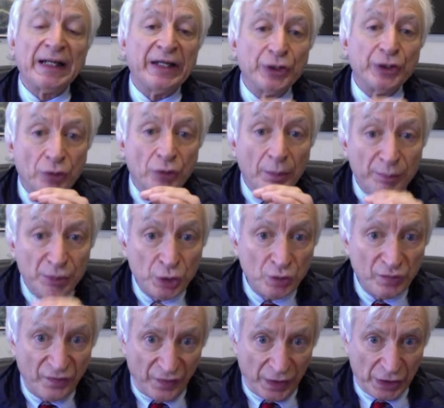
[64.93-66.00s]
in your
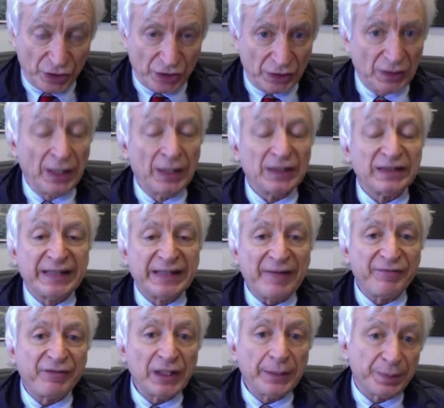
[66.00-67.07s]
immune function.
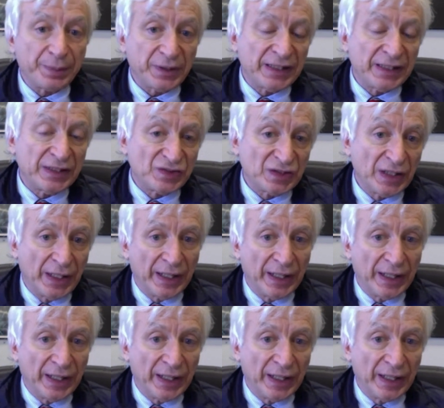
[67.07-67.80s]
Definitely plays